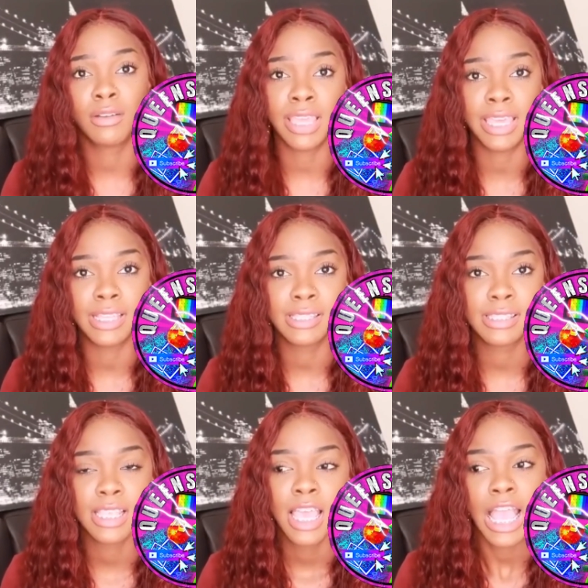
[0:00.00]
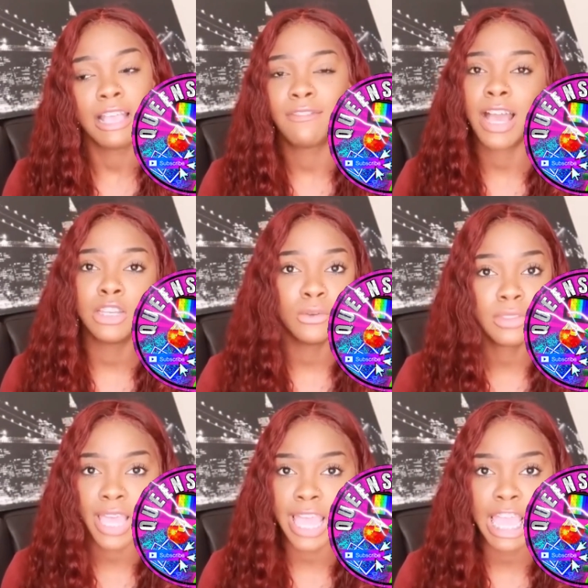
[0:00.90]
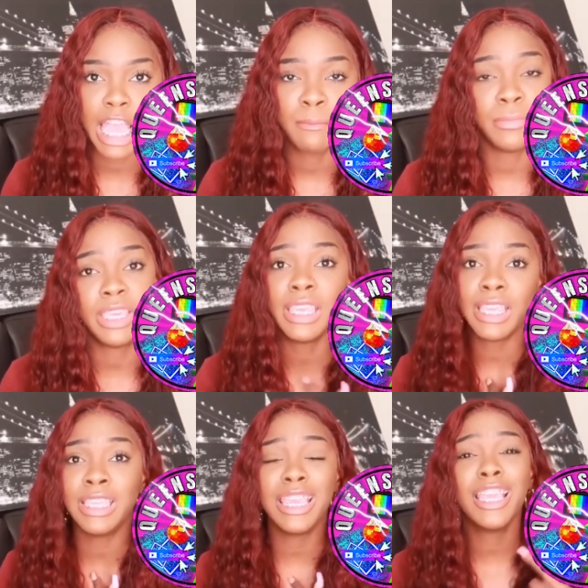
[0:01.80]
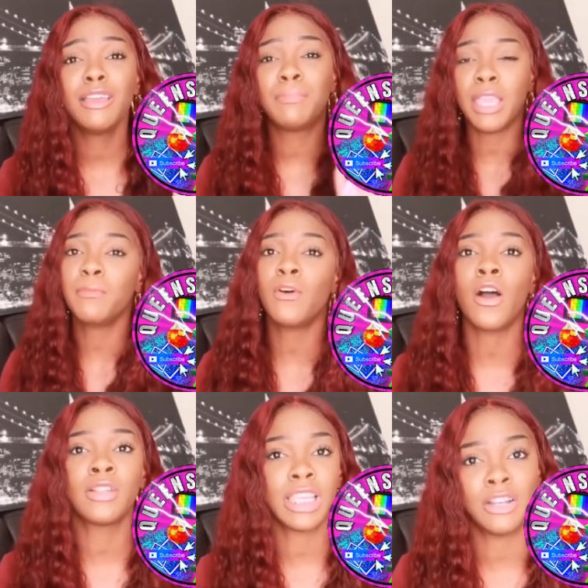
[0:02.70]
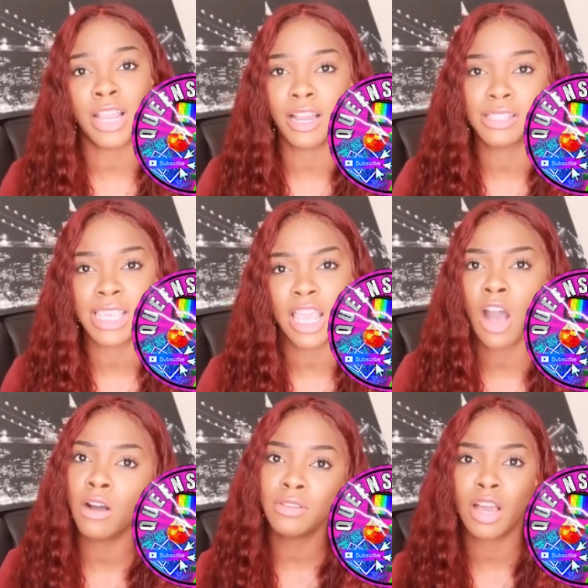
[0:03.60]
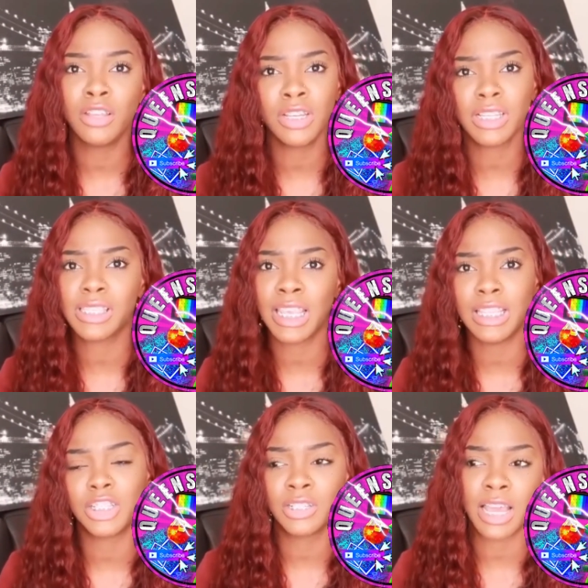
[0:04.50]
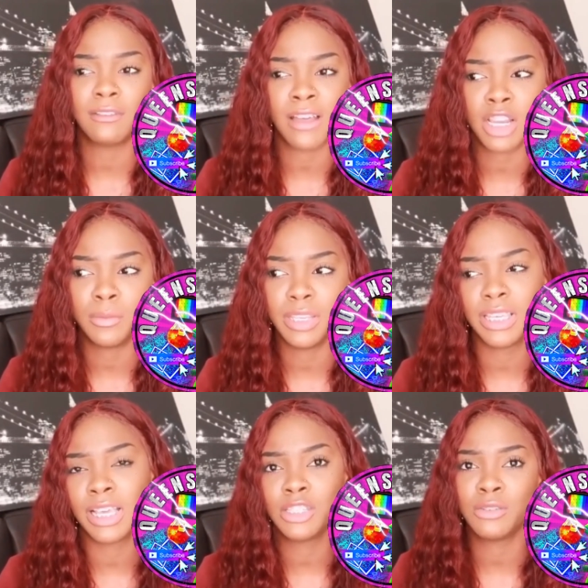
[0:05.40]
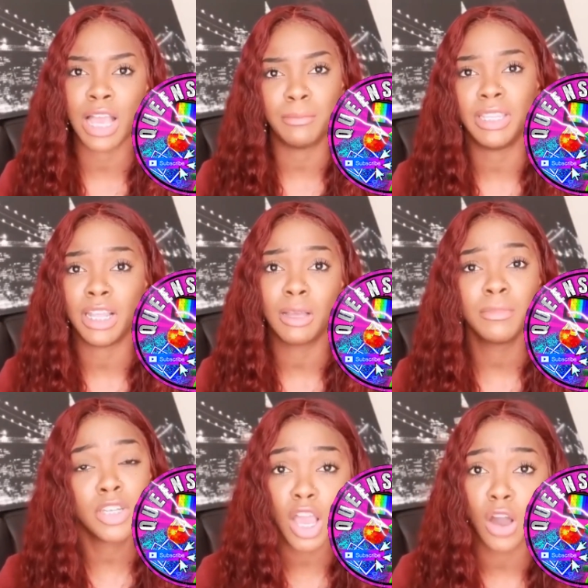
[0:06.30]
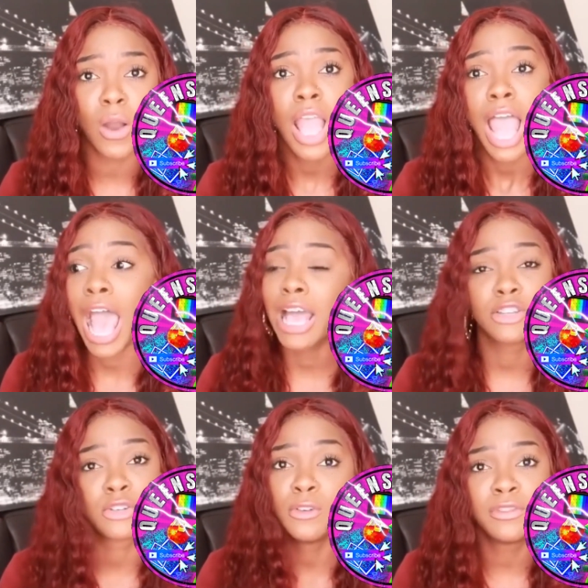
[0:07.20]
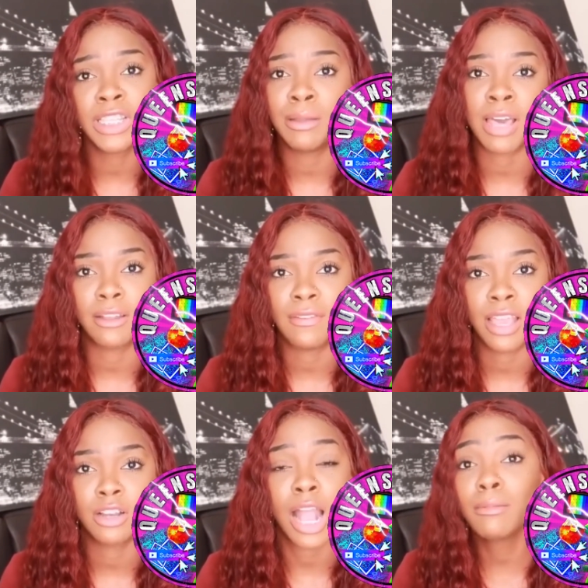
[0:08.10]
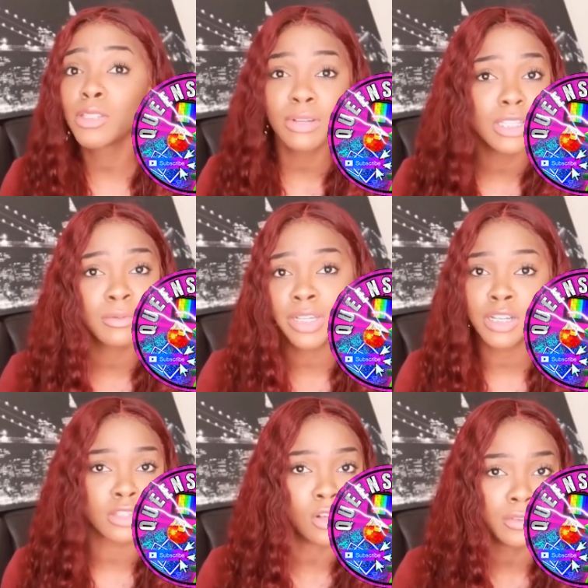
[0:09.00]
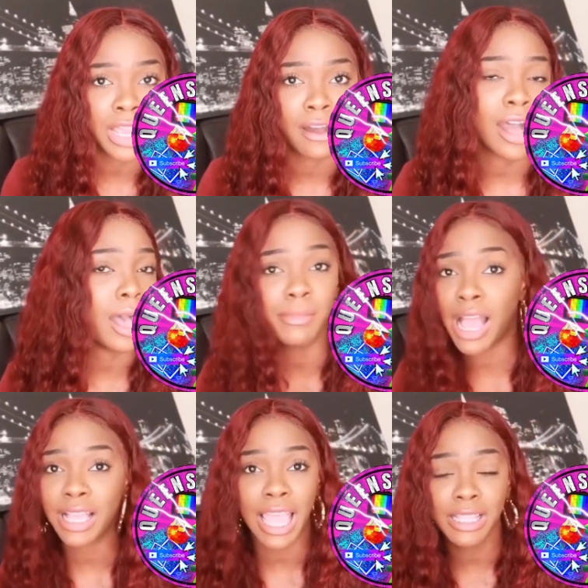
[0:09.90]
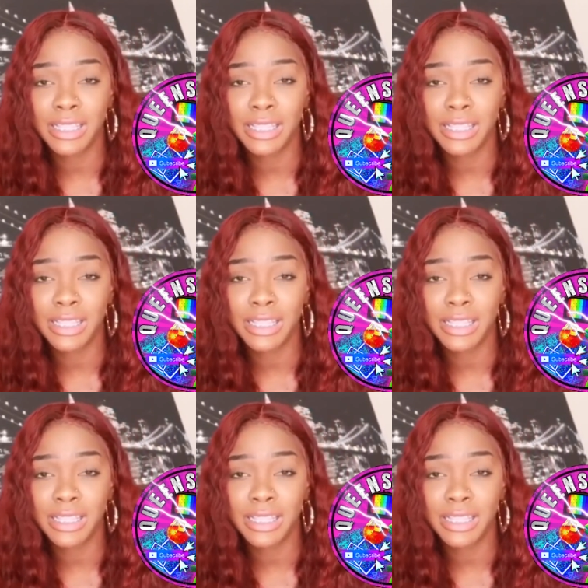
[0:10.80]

throw hands if I knew that, me, people on the internet are saying, oh no, you're just saying that you're not a fighter because you got beat up. No, I truthfully am not a fighter. I'm 23 years old now. I'm not